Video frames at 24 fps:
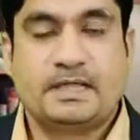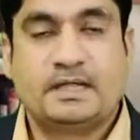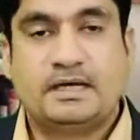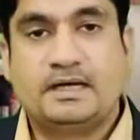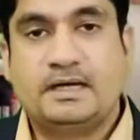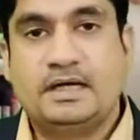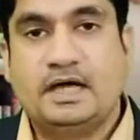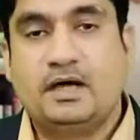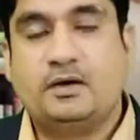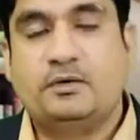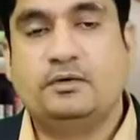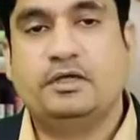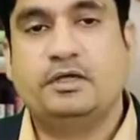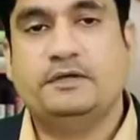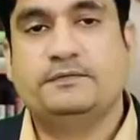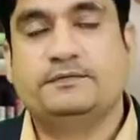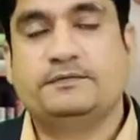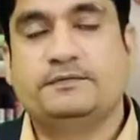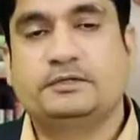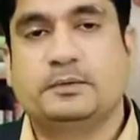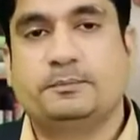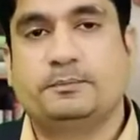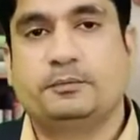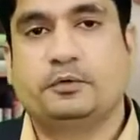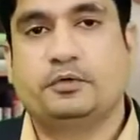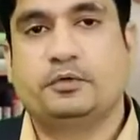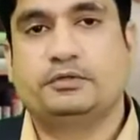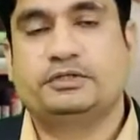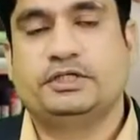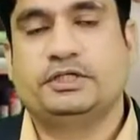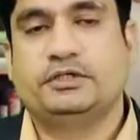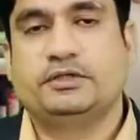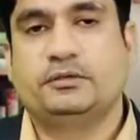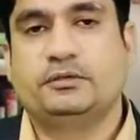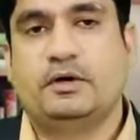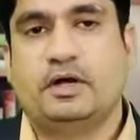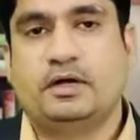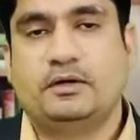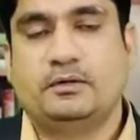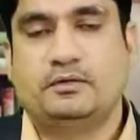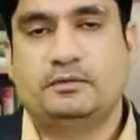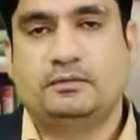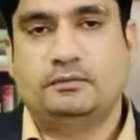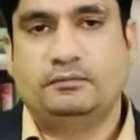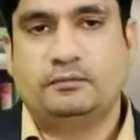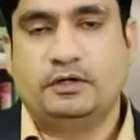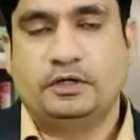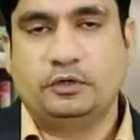Now, if suppose that you
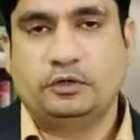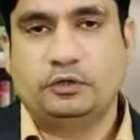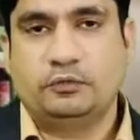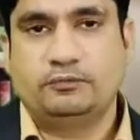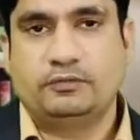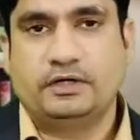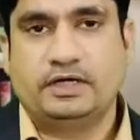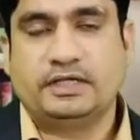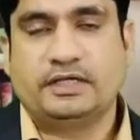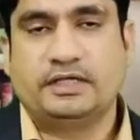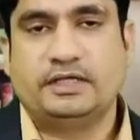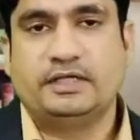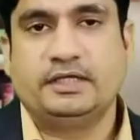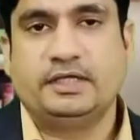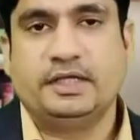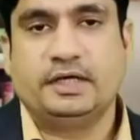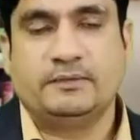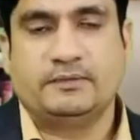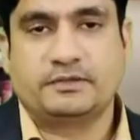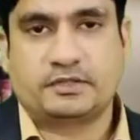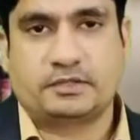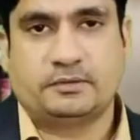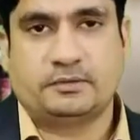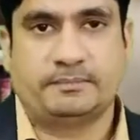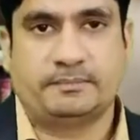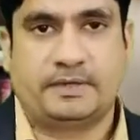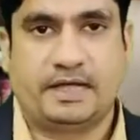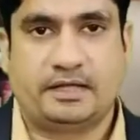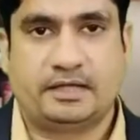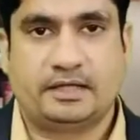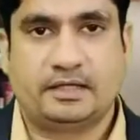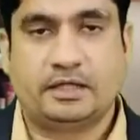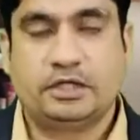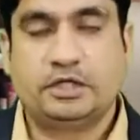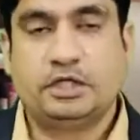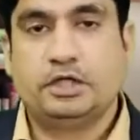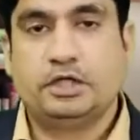want to work in an investment bank,